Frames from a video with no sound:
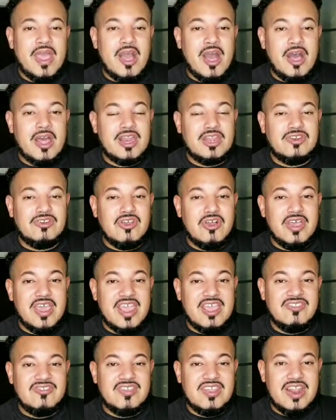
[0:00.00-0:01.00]

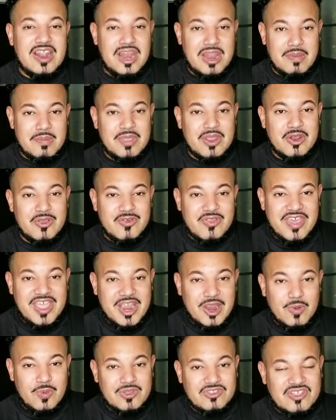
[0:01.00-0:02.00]
bionic.agent and let me know
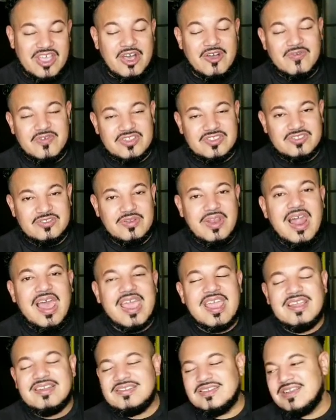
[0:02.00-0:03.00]
there which outfits you
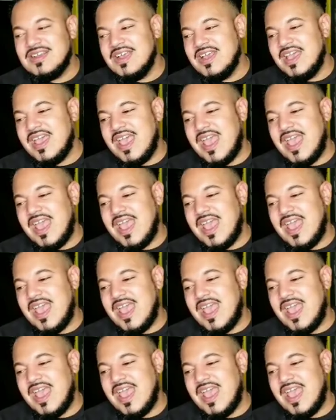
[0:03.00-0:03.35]
liked